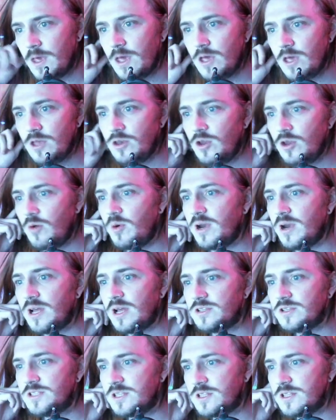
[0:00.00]
No one
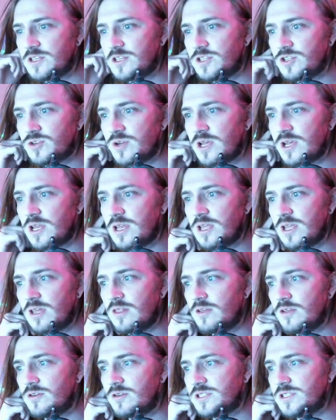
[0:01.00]
else in the street,
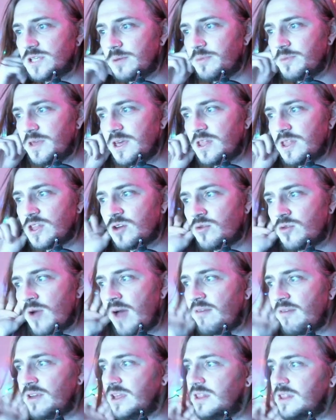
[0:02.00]
and there is something in the
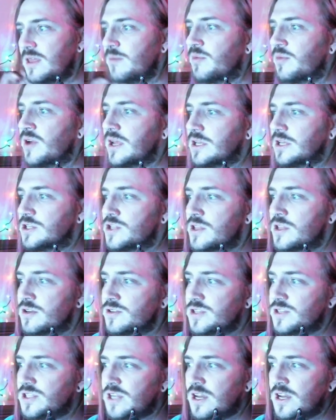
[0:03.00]
gravity they bring to their
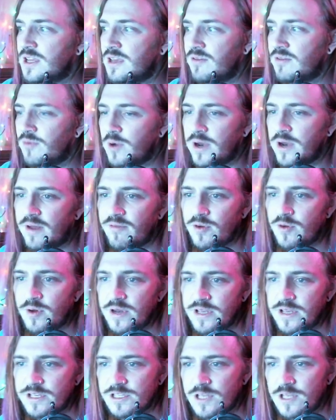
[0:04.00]
study of whatever
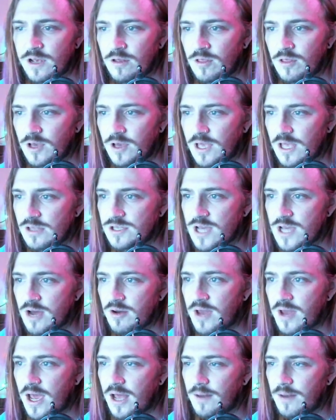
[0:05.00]
it is they are looking
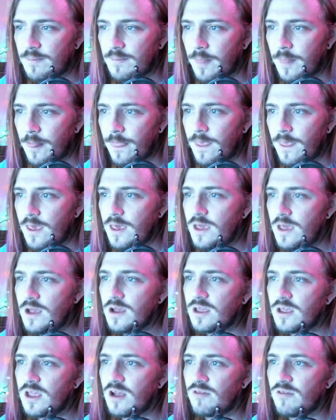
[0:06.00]
down at.
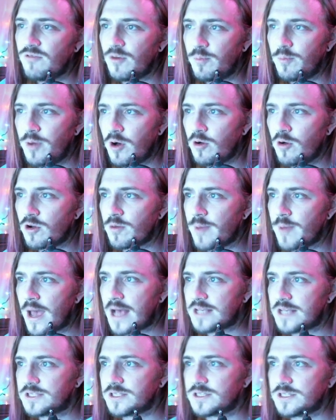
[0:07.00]
Careful poker
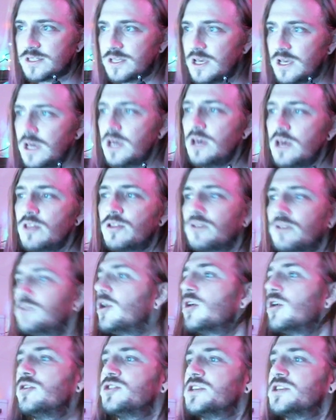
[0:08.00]
masks. The
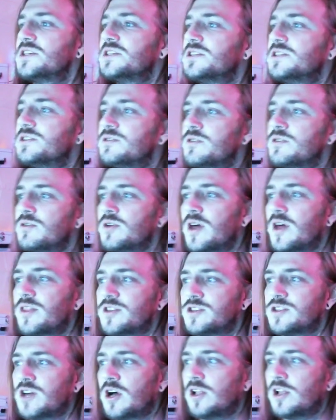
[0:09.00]
largest, though not the
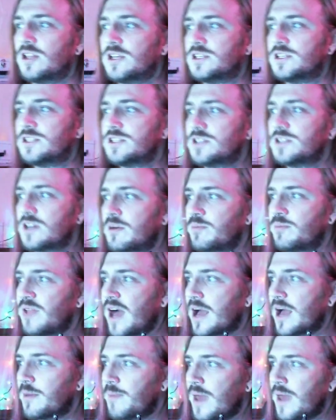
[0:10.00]
tallest, a
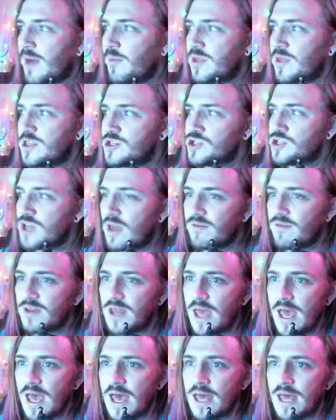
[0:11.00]
black man with a shaven
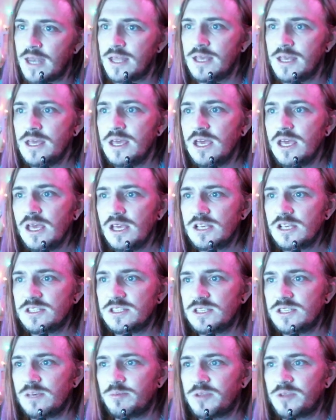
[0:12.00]
head, is
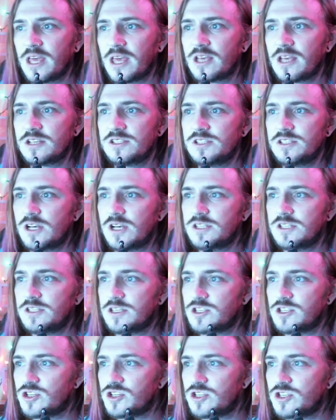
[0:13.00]
zipped like a
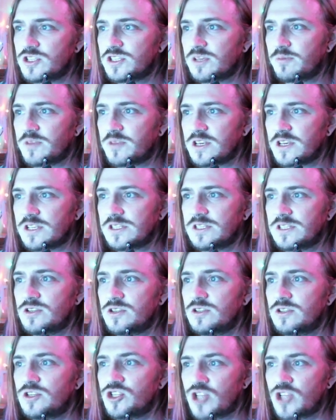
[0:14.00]
sausage into something
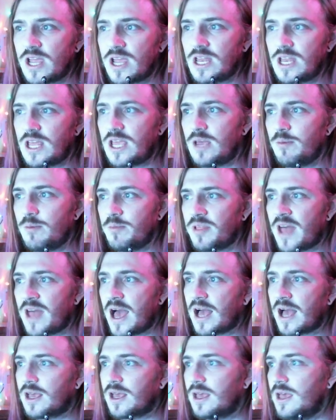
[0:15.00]
shiny,
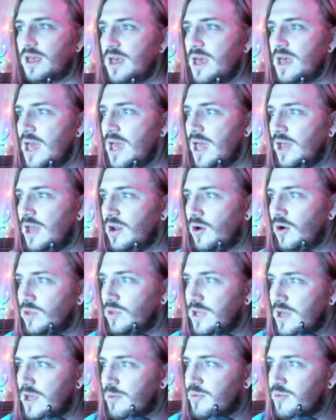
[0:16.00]
black, and
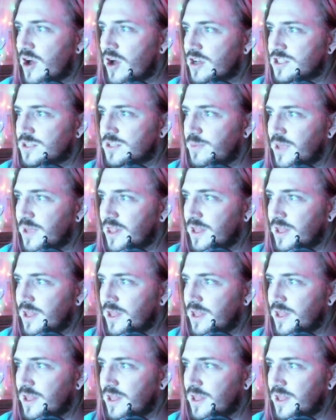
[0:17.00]
only approximately